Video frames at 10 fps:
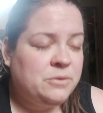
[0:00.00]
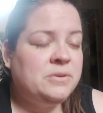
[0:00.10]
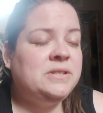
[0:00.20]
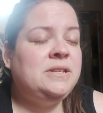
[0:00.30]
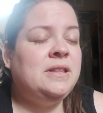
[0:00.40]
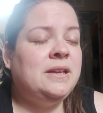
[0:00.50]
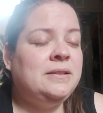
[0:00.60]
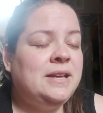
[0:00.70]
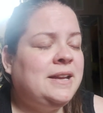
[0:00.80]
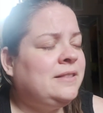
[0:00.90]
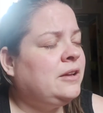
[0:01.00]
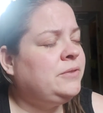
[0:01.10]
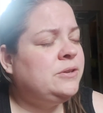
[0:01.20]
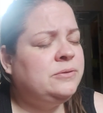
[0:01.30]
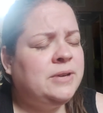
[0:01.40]
You will see that. And I love
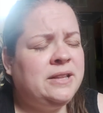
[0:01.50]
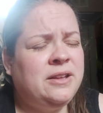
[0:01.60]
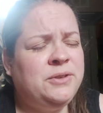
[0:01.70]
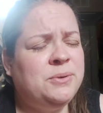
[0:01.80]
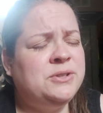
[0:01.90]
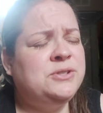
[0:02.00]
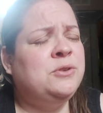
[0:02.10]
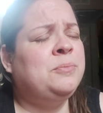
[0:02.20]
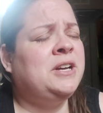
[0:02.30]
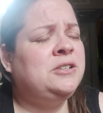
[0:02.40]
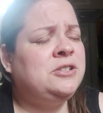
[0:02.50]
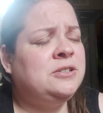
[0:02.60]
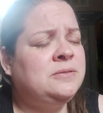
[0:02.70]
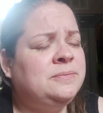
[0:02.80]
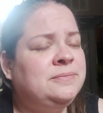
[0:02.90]
you. I love you all so much.
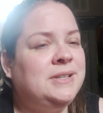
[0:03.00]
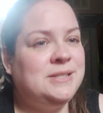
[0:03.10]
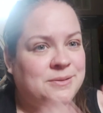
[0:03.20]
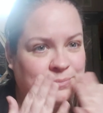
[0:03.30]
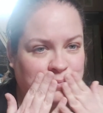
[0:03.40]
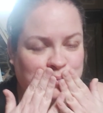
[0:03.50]
Please.